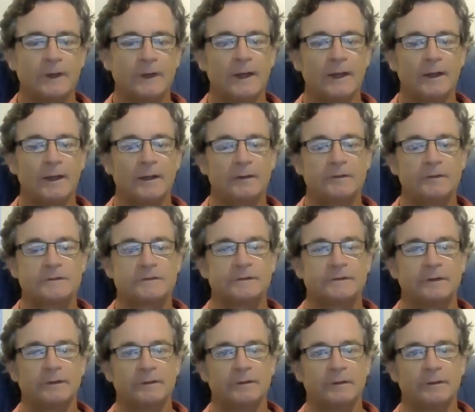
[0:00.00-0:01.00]
And
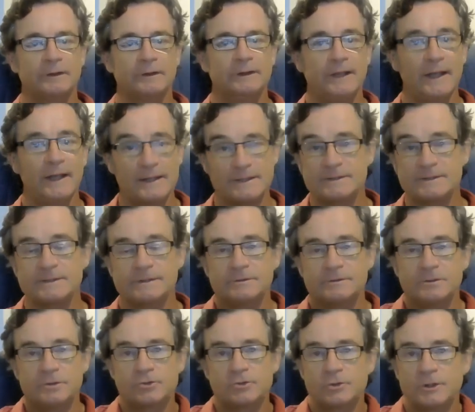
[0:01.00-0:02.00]
yes,
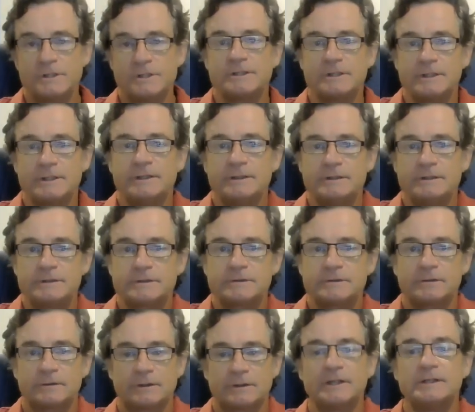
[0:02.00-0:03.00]
nutrition
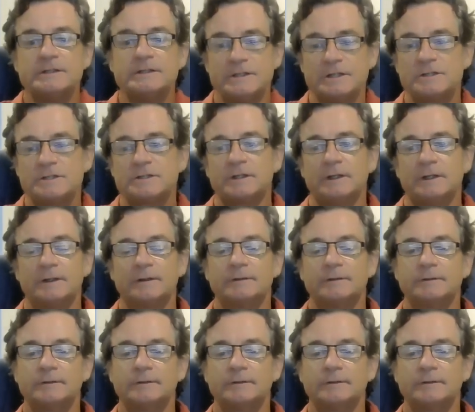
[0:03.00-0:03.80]
is conditioning.